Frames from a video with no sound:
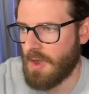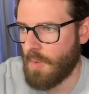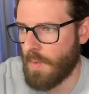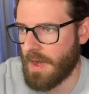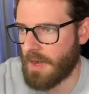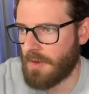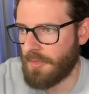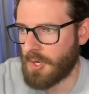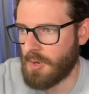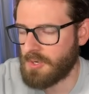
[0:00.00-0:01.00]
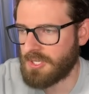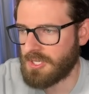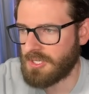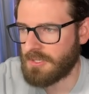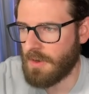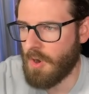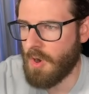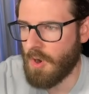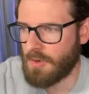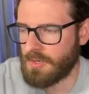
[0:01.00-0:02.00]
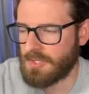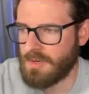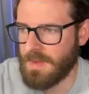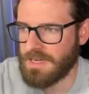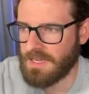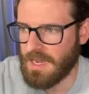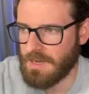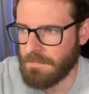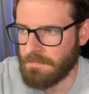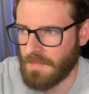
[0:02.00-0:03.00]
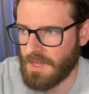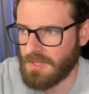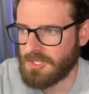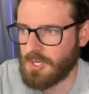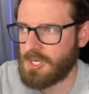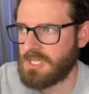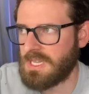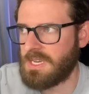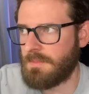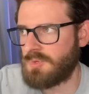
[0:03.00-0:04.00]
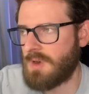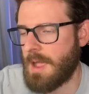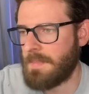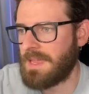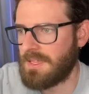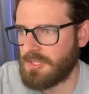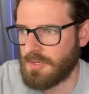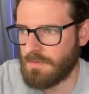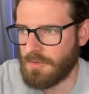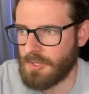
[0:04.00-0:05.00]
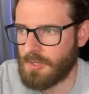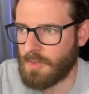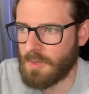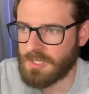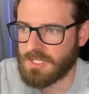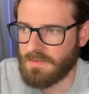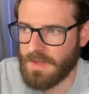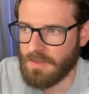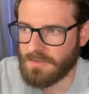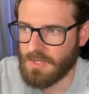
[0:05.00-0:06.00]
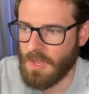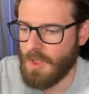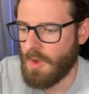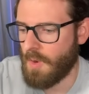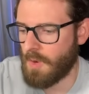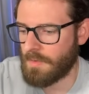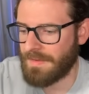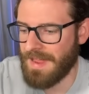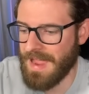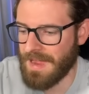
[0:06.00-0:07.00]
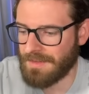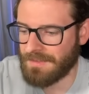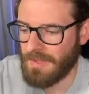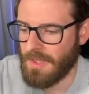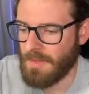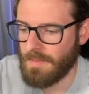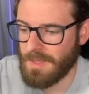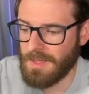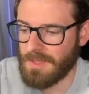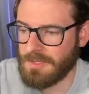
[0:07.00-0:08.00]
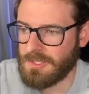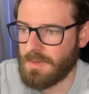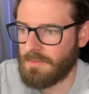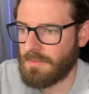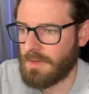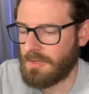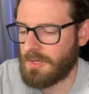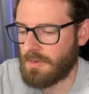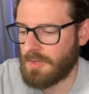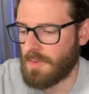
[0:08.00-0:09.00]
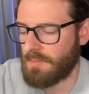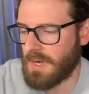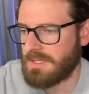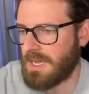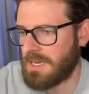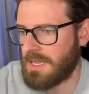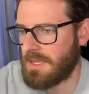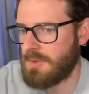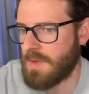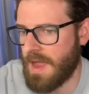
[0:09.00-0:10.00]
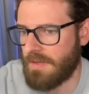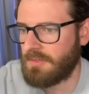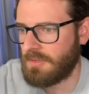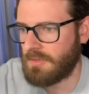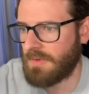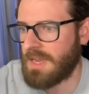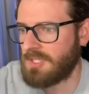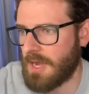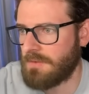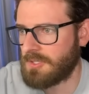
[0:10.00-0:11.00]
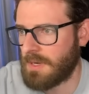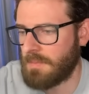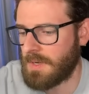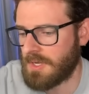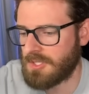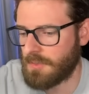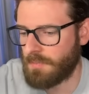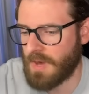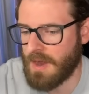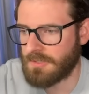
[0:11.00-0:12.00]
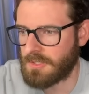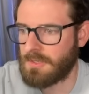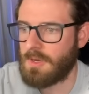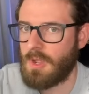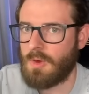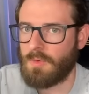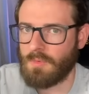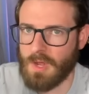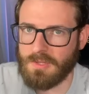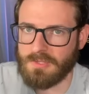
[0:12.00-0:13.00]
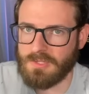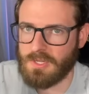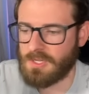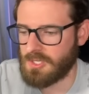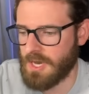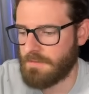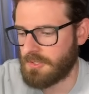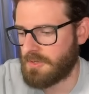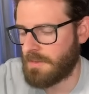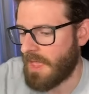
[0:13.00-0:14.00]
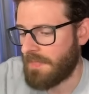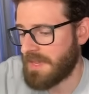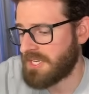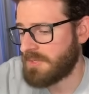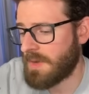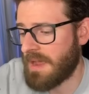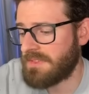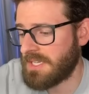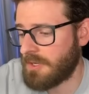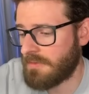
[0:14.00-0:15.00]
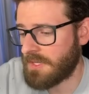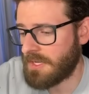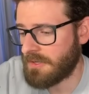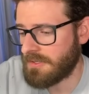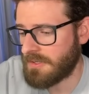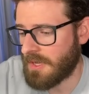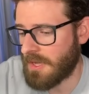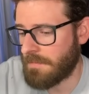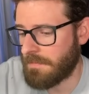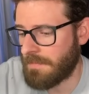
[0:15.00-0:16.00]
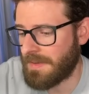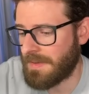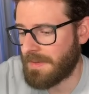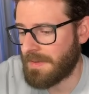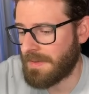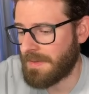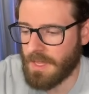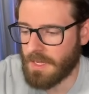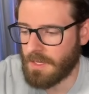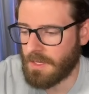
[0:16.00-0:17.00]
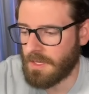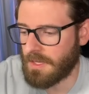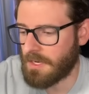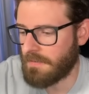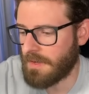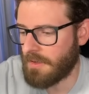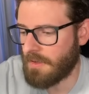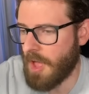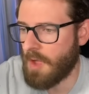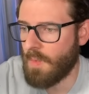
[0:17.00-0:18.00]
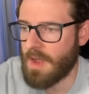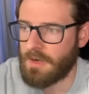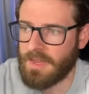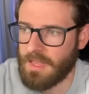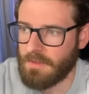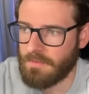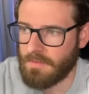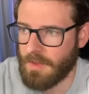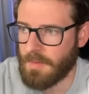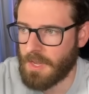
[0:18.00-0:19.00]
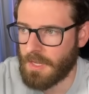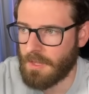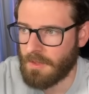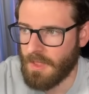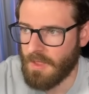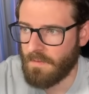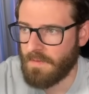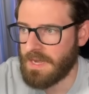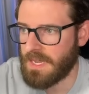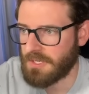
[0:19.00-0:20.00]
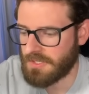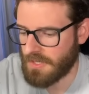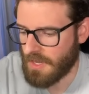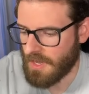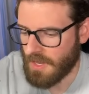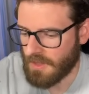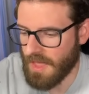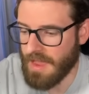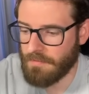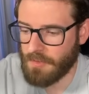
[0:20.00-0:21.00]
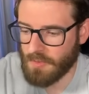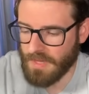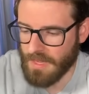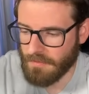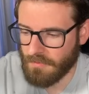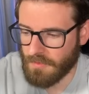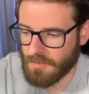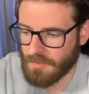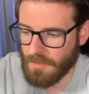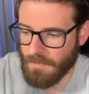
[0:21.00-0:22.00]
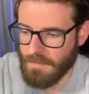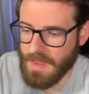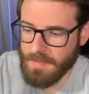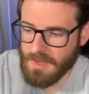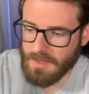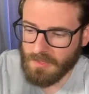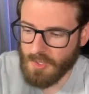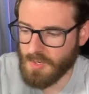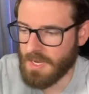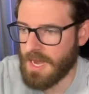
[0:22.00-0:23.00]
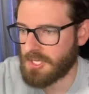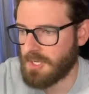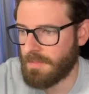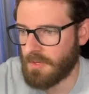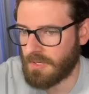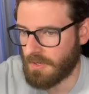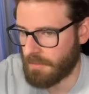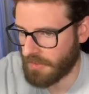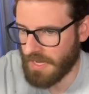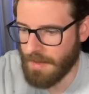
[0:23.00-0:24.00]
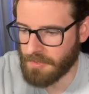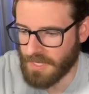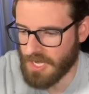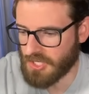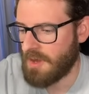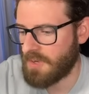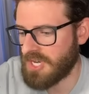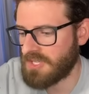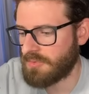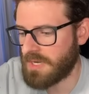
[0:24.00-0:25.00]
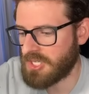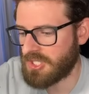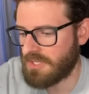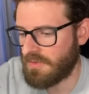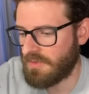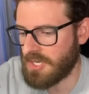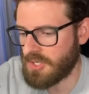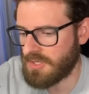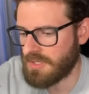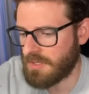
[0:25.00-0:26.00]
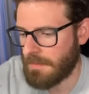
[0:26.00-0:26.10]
where the code is just harder to maintain. And so you just end up dropping into Vue or Svelte or React because you embrace the idea that you have to write JavaScript because the browser runs JavaScript. That's just what I've seen over the years. But again, I'm not like a Laravel Hotwire dev. I'm not a Phoenix Live View dev. Maybe you can actually build a complete application which has rich features,